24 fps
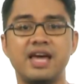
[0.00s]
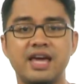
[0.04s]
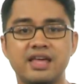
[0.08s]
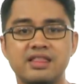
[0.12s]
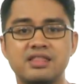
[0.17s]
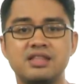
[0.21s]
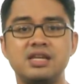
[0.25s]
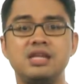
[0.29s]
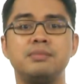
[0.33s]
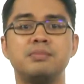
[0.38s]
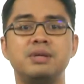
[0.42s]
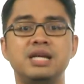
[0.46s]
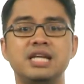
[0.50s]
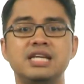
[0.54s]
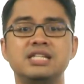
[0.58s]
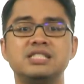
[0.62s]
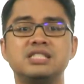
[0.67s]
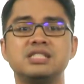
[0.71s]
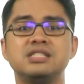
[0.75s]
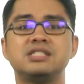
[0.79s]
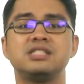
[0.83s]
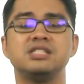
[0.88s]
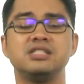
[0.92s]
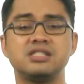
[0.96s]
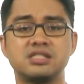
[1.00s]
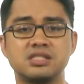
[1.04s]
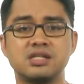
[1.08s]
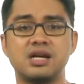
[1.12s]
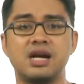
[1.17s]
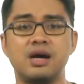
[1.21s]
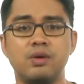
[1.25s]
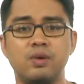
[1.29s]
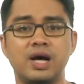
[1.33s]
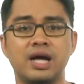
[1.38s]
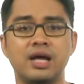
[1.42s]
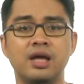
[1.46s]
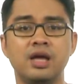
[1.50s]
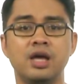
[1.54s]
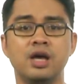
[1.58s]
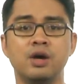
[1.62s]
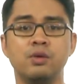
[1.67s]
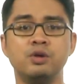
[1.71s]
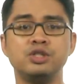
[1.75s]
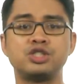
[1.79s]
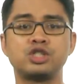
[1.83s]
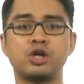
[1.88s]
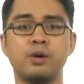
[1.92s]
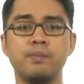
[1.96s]
ethnic Malaysians in Sarawak,
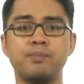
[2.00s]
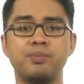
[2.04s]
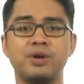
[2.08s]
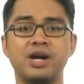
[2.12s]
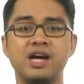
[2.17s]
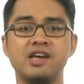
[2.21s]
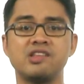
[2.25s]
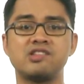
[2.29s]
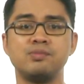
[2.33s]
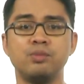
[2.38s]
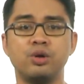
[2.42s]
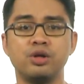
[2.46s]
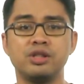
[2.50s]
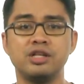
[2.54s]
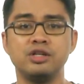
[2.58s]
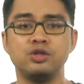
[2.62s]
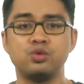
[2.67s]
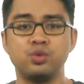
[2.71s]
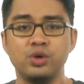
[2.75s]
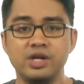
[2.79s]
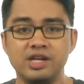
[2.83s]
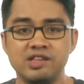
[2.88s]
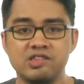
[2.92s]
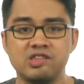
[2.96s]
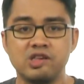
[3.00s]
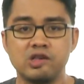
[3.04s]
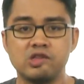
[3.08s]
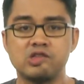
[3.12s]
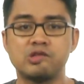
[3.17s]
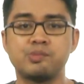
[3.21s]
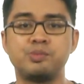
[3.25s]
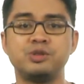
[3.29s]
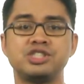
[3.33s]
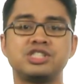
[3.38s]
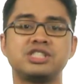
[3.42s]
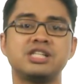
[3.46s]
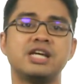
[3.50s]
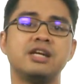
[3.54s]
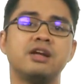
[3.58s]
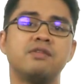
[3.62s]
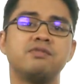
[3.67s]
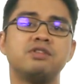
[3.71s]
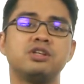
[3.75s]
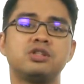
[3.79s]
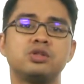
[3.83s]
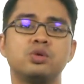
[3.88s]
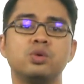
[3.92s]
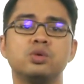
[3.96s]
which comprised more than 26%
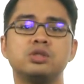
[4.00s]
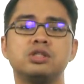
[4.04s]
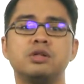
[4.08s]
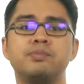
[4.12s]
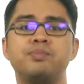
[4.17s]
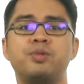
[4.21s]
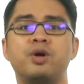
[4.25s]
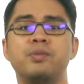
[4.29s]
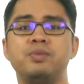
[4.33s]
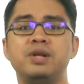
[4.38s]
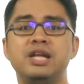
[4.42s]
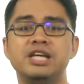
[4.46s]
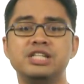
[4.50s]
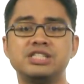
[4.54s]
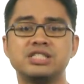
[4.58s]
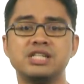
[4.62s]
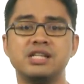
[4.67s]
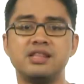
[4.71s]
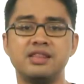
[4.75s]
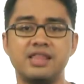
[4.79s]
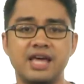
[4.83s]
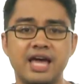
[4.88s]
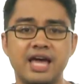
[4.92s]
of the total population